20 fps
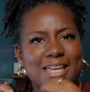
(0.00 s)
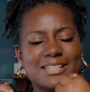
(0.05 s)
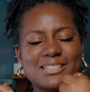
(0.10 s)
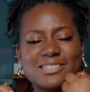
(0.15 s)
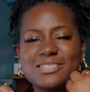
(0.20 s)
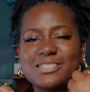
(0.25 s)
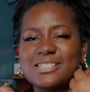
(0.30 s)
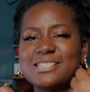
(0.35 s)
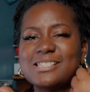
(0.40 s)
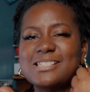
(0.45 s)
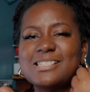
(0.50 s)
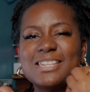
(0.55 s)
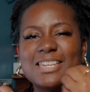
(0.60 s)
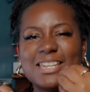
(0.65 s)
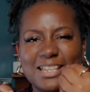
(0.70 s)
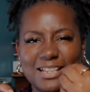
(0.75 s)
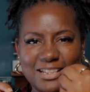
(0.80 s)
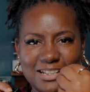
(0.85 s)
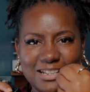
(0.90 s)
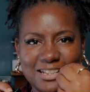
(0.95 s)
She's
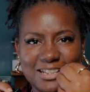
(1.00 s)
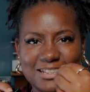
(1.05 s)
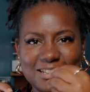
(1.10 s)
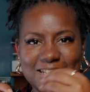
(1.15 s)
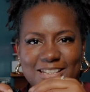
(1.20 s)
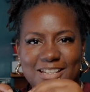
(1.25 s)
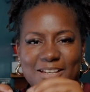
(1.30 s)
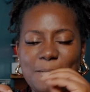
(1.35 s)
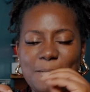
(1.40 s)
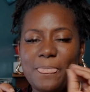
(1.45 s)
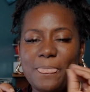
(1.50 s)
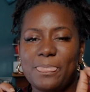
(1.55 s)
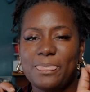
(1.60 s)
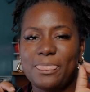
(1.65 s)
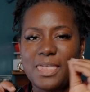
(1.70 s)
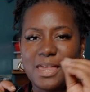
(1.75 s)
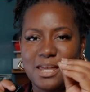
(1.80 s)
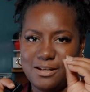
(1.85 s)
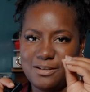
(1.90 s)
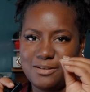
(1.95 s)
killing it.
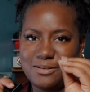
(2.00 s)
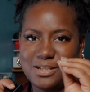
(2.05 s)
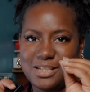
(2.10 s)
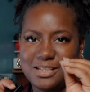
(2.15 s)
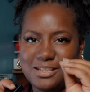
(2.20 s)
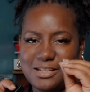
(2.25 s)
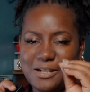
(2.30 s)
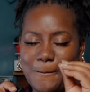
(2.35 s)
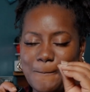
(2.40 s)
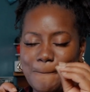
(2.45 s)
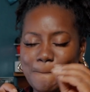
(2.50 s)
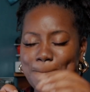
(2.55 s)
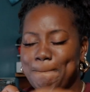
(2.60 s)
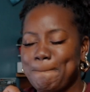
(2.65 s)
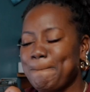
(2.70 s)
Thank you, Danielle.